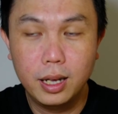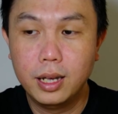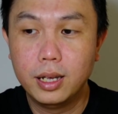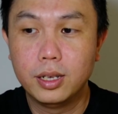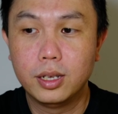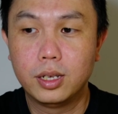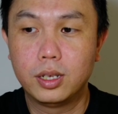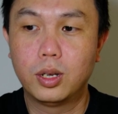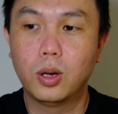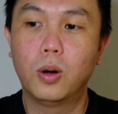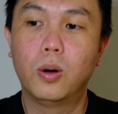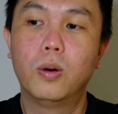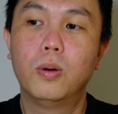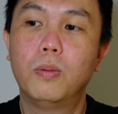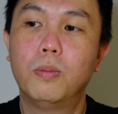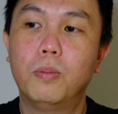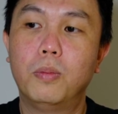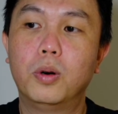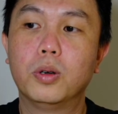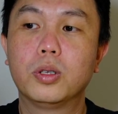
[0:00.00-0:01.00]
so
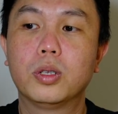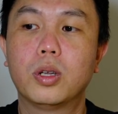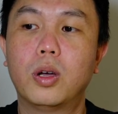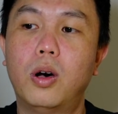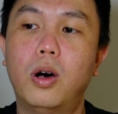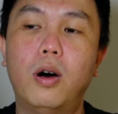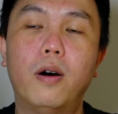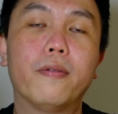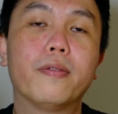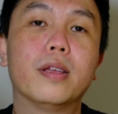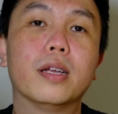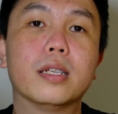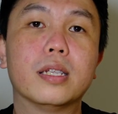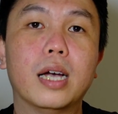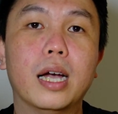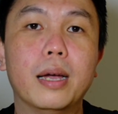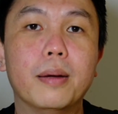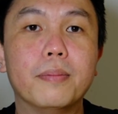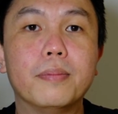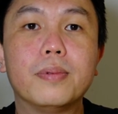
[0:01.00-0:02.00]
most of the
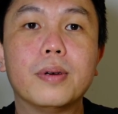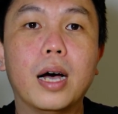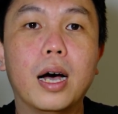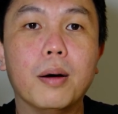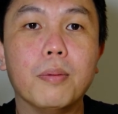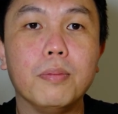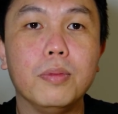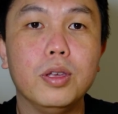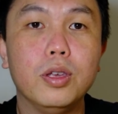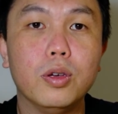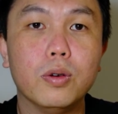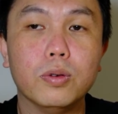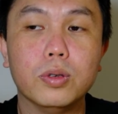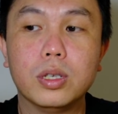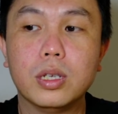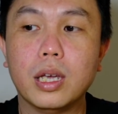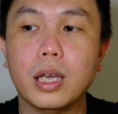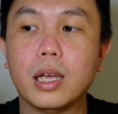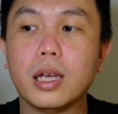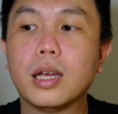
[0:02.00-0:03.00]
time I'm
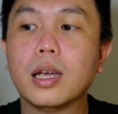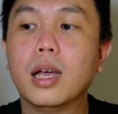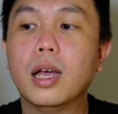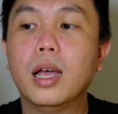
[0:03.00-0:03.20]
using